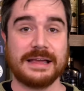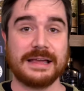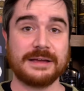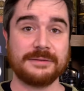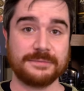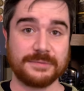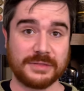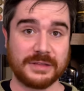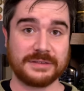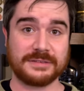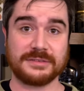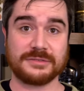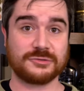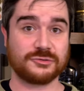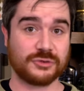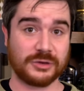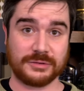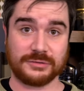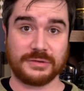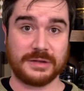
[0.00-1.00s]
If this is
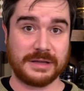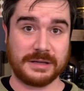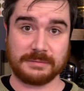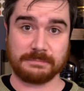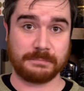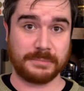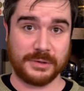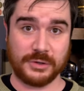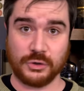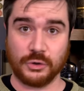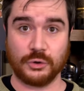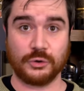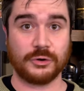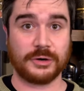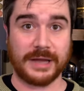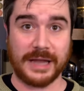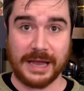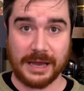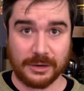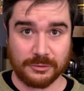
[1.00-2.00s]
just a pure
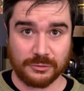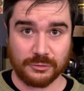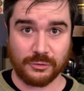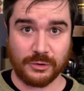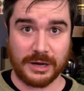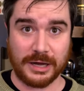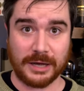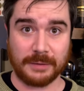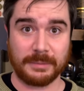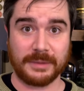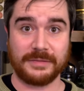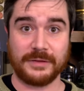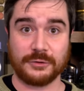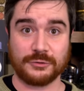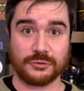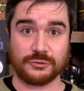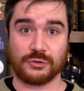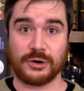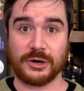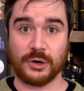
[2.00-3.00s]
cash grab and they're
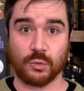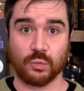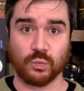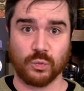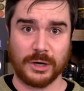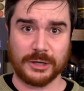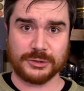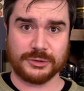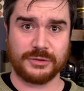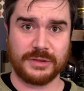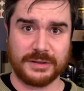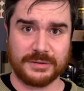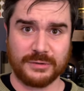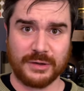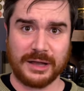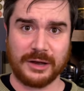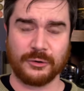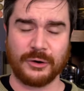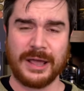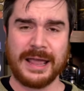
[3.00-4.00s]
just trying to rush this
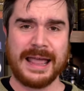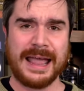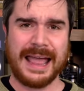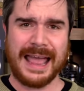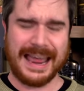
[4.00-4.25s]
out